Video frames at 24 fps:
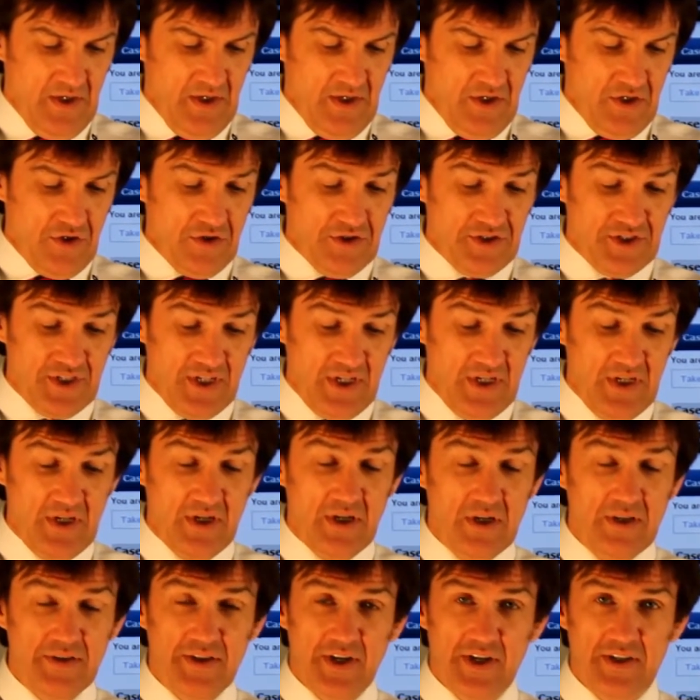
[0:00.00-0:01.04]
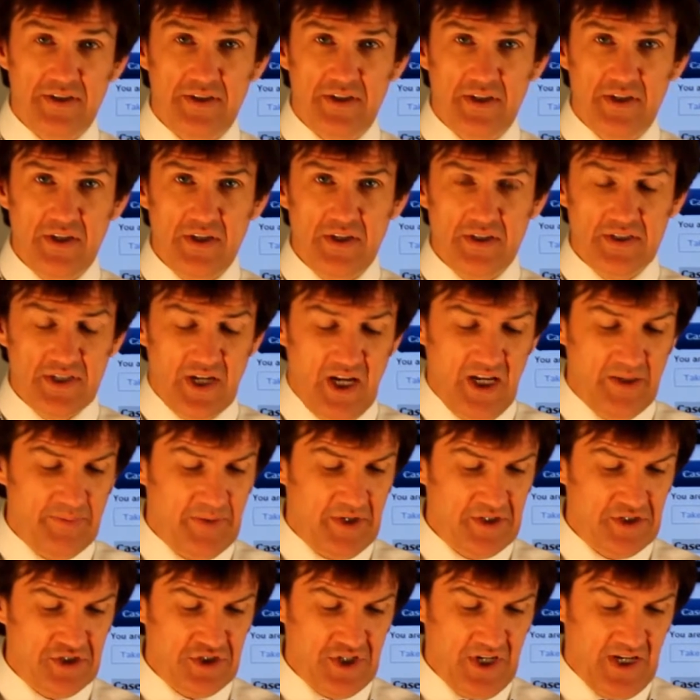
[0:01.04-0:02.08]
you'll see that the type
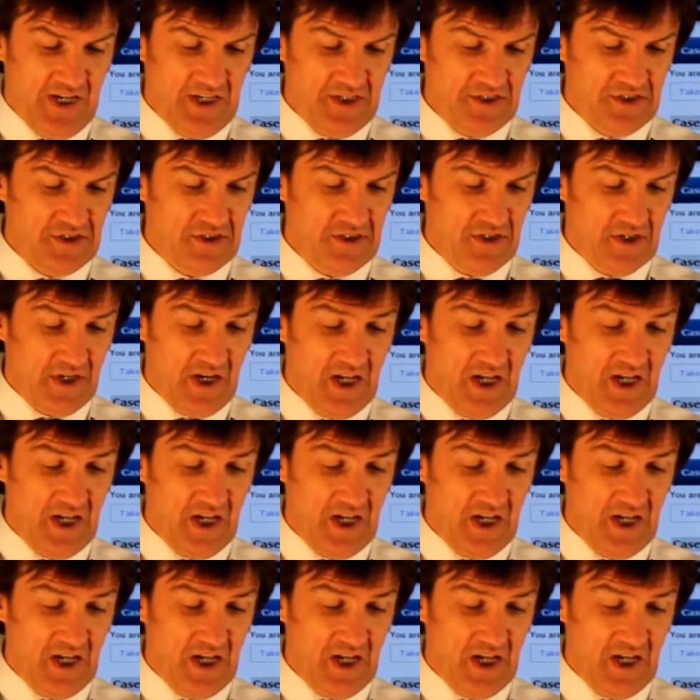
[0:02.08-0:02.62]
has changed,